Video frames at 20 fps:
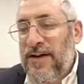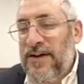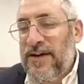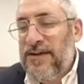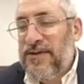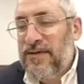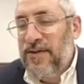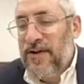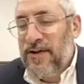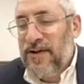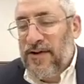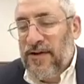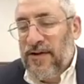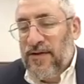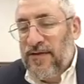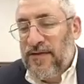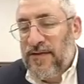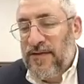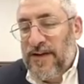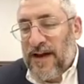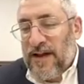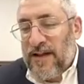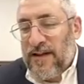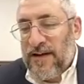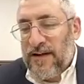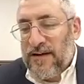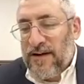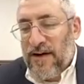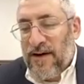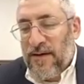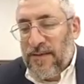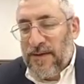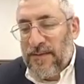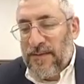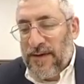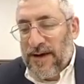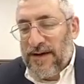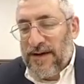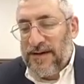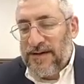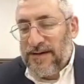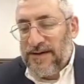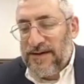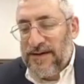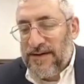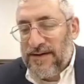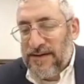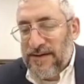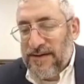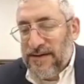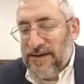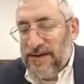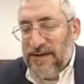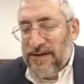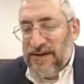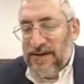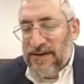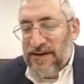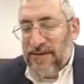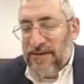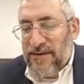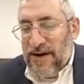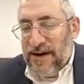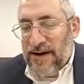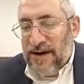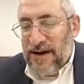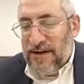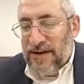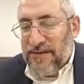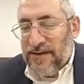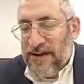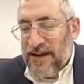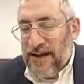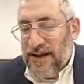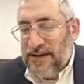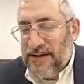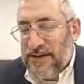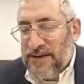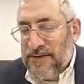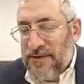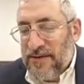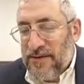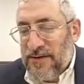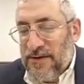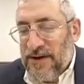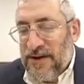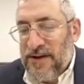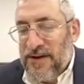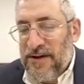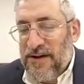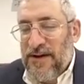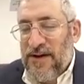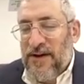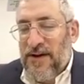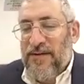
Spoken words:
So we're on Kuf Dalid Amid Beis, right after that story.